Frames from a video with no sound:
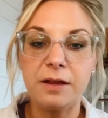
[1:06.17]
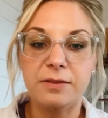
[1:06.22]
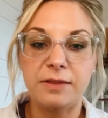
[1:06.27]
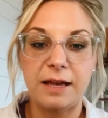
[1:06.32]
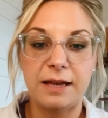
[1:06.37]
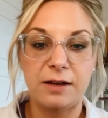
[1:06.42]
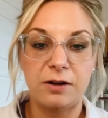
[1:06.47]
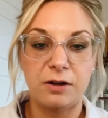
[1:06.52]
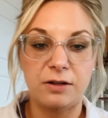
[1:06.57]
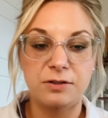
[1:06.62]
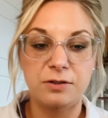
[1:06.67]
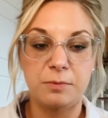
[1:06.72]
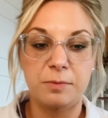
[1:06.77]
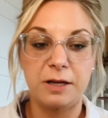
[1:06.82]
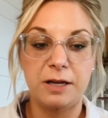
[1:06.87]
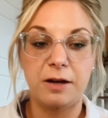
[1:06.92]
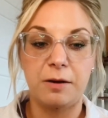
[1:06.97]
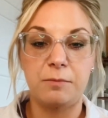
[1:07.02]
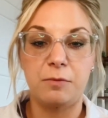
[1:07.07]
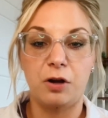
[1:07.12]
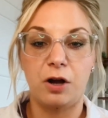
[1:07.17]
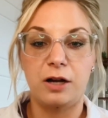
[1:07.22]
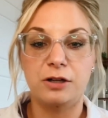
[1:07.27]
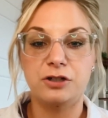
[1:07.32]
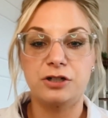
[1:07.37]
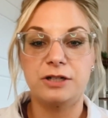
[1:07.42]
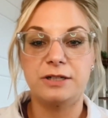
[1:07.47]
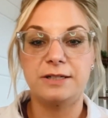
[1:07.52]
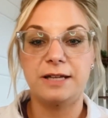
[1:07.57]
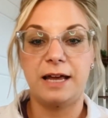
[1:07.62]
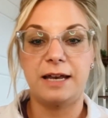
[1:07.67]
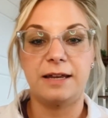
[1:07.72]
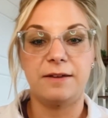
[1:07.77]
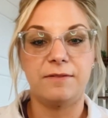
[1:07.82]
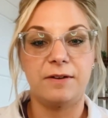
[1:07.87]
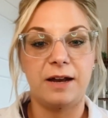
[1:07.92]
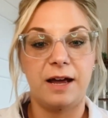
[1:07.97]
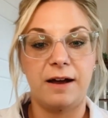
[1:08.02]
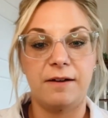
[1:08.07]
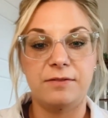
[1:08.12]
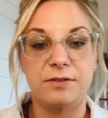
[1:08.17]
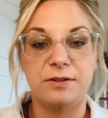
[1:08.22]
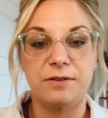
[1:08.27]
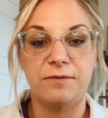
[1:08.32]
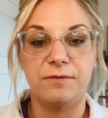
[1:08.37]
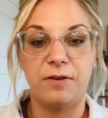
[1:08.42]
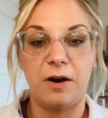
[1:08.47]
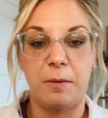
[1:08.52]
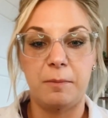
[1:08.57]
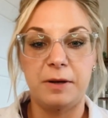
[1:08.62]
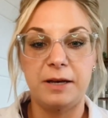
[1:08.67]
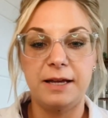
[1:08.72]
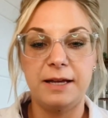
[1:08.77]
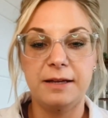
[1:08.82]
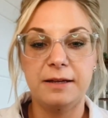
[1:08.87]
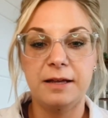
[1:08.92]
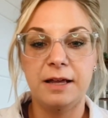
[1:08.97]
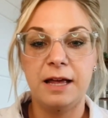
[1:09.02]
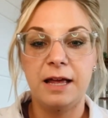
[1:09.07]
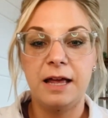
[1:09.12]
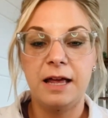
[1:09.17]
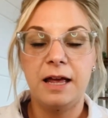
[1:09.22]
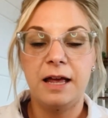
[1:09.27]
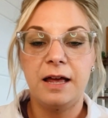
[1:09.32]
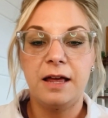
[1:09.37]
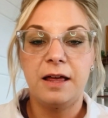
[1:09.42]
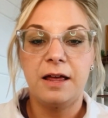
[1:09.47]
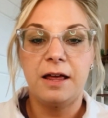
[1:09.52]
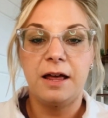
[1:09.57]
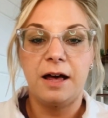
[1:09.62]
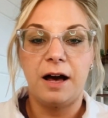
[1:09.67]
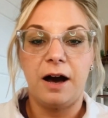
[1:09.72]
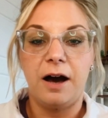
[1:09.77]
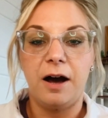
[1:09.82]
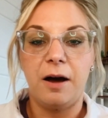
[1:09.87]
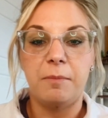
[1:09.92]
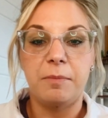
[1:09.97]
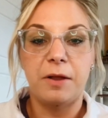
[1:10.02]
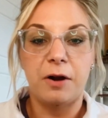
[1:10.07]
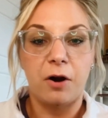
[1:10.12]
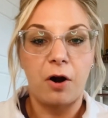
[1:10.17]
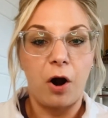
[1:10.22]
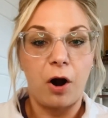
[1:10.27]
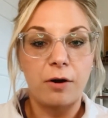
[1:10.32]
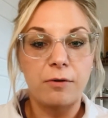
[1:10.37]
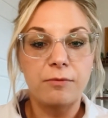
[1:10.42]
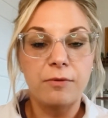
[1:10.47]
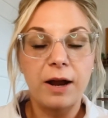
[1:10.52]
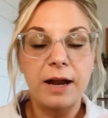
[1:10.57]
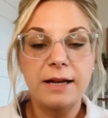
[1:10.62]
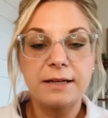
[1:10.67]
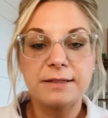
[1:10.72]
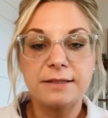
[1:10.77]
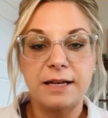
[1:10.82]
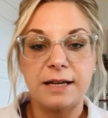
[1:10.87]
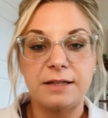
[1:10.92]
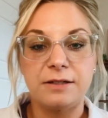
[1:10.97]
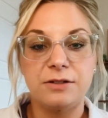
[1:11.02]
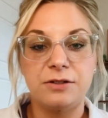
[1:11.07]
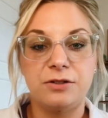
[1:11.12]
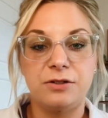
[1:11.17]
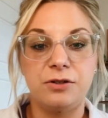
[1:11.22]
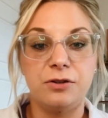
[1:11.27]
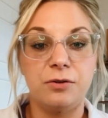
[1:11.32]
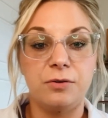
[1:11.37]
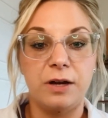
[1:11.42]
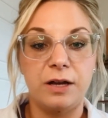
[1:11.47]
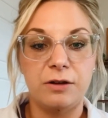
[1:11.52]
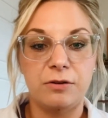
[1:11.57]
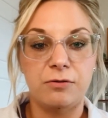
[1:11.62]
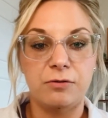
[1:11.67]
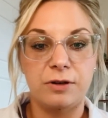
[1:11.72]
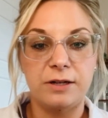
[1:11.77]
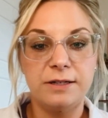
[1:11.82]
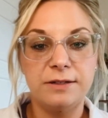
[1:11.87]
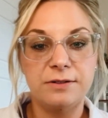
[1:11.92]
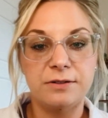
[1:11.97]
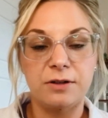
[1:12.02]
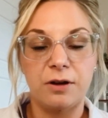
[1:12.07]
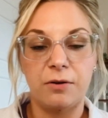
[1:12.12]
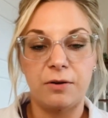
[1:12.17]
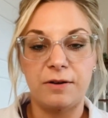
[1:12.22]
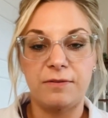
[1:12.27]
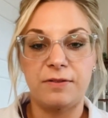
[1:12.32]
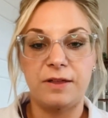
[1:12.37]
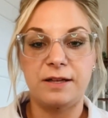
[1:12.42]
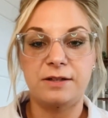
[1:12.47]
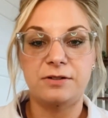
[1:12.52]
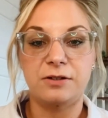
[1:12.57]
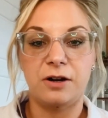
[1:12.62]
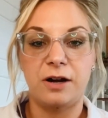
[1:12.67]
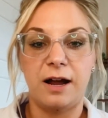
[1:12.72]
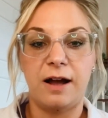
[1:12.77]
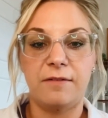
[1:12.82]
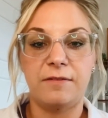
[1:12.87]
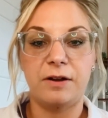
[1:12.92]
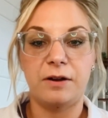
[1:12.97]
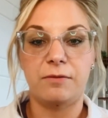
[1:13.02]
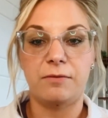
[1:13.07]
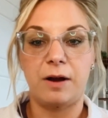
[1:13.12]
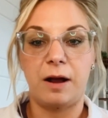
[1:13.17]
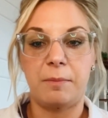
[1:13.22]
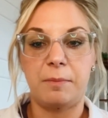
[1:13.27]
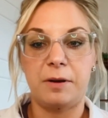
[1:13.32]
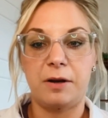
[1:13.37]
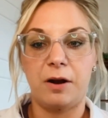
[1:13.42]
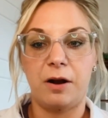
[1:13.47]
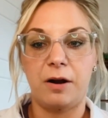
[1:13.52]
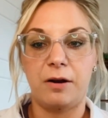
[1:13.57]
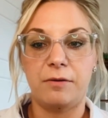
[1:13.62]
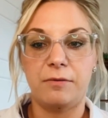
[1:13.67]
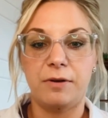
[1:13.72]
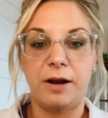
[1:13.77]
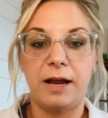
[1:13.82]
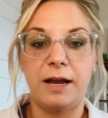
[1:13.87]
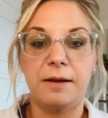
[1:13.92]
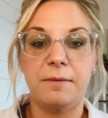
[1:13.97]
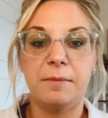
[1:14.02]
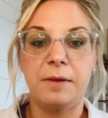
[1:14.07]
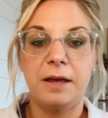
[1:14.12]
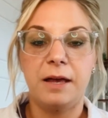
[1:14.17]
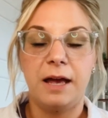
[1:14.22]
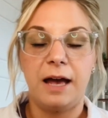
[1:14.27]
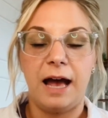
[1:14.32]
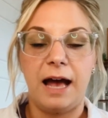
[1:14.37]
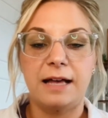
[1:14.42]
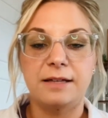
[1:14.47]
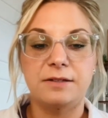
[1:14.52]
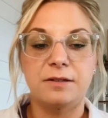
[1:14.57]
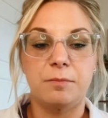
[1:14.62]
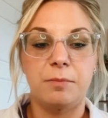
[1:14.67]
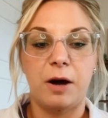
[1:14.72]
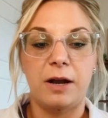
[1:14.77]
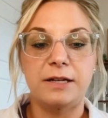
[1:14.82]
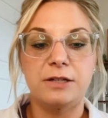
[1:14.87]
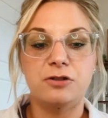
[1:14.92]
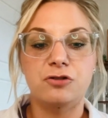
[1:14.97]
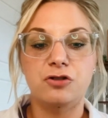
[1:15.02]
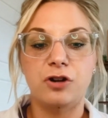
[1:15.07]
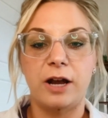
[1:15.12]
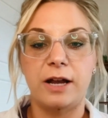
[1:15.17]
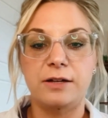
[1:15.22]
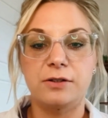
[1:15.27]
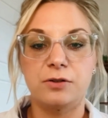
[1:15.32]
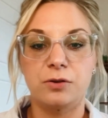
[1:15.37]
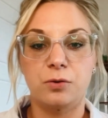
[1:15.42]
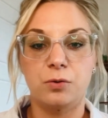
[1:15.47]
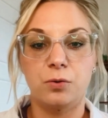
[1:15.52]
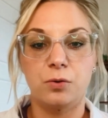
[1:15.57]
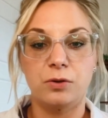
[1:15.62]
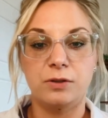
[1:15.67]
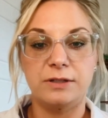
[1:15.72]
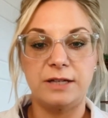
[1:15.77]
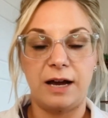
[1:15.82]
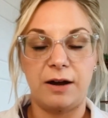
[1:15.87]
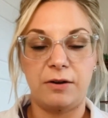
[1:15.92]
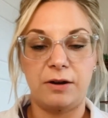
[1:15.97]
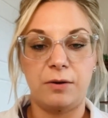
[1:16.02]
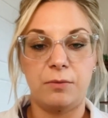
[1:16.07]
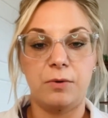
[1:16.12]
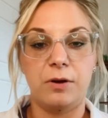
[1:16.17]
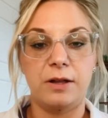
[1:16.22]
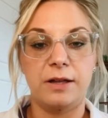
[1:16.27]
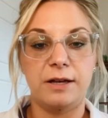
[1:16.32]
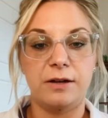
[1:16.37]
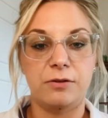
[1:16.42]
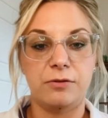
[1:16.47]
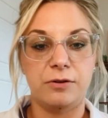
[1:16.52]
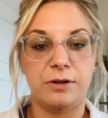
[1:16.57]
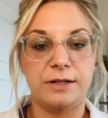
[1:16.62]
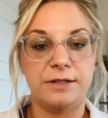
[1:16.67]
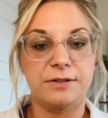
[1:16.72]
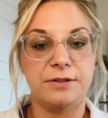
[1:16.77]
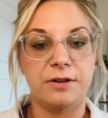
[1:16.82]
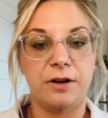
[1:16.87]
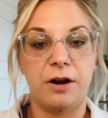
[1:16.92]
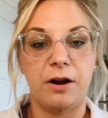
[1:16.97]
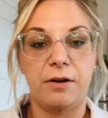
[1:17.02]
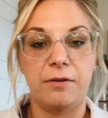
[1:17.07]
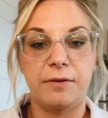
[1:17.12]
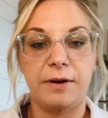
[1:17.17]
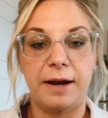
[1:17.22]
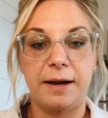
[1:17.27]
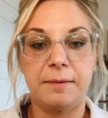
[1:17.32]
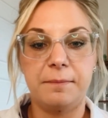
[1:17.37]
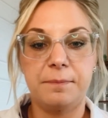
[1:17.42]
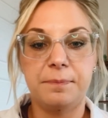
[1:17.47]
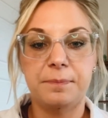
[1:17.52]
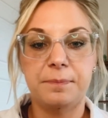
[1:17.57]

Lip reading: They can also become nauseous and even have some vomiting. Their heart rate tends to increase, so if they start having a rapid heart rate, as the body's trying to cool down, it will increase the heart rate.